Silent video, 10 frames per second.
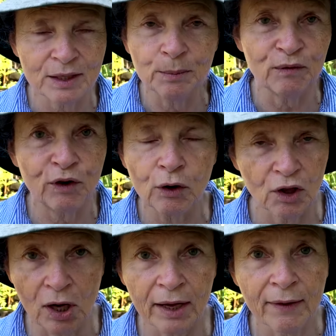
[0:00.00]
and before
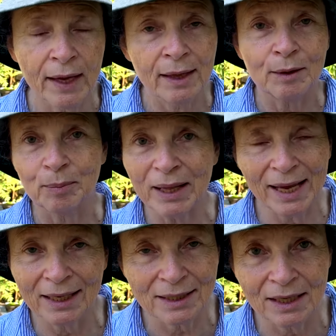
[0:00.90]
long the
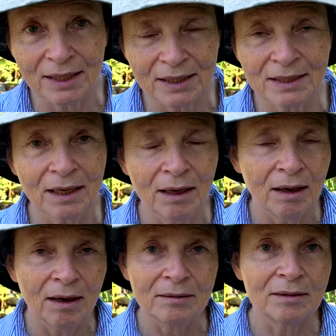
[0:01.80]
plant is
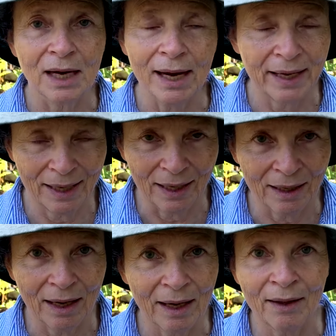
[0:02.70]

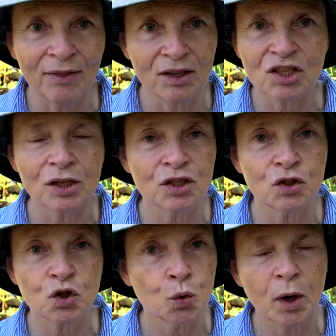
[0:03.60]
dying. And there's
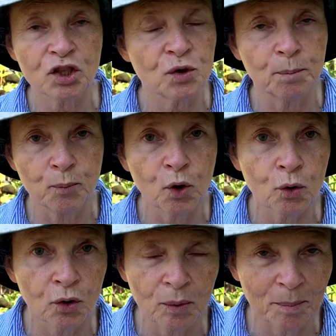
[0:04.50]
also squash
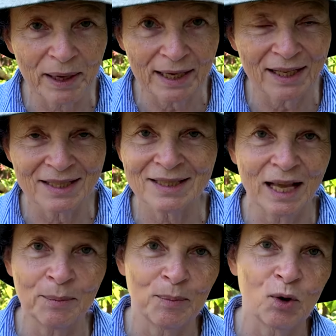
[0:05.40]
borer bugs
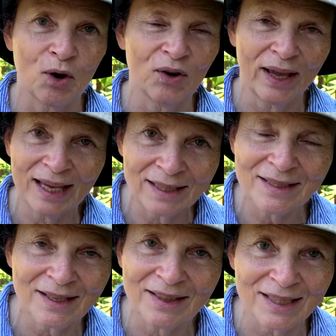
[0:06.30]
that bore
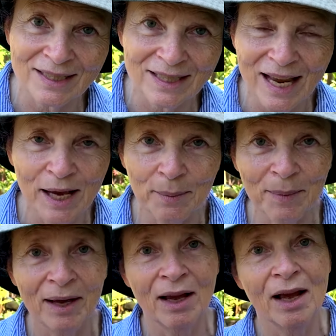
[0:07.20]
into the
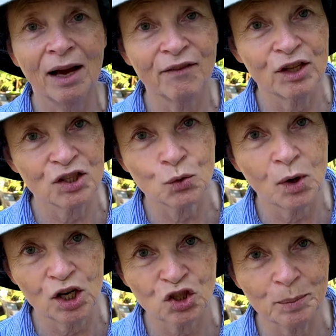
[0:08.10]
stem of the
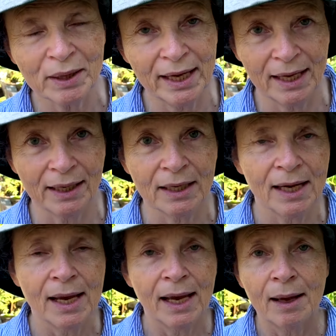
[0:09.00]
squash plant.
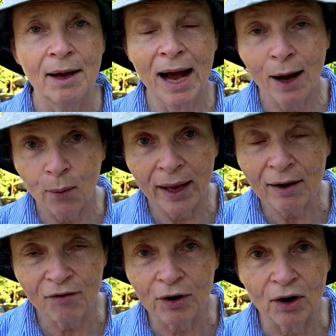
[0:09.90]

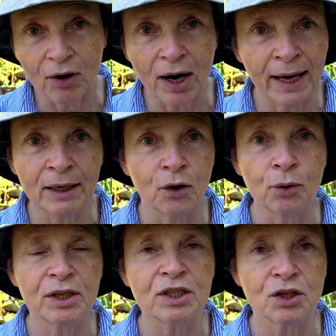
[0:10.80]
However, I
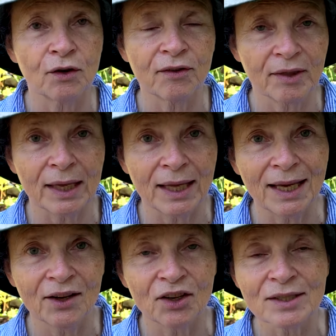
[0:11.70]
noticed over the
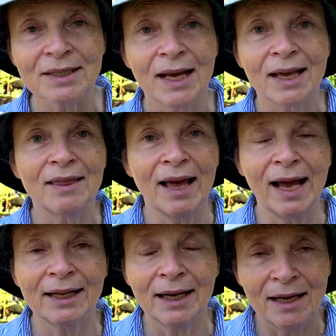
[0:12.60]
years that